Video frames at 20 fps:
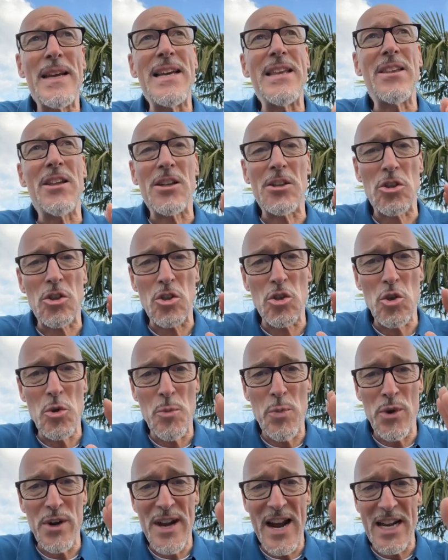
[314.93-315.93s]
These are
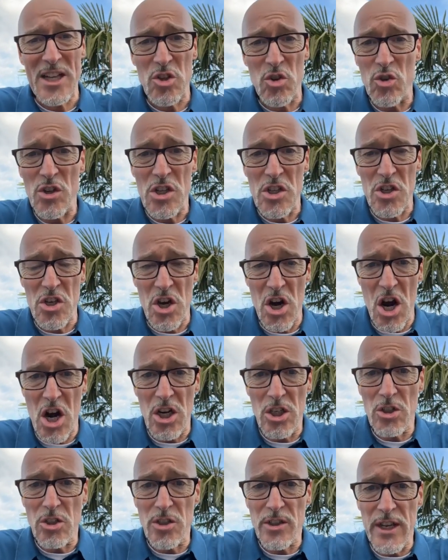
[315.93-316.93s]
supernaturally
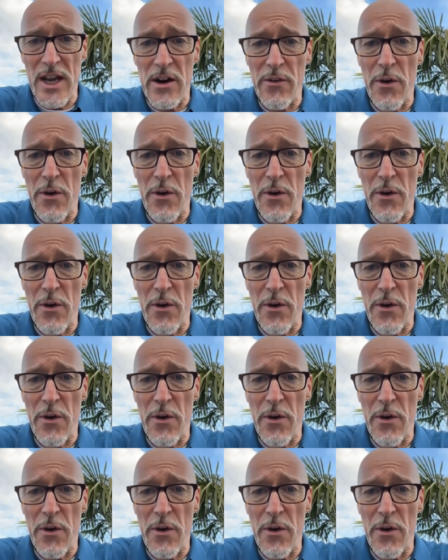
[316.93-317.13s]
charged.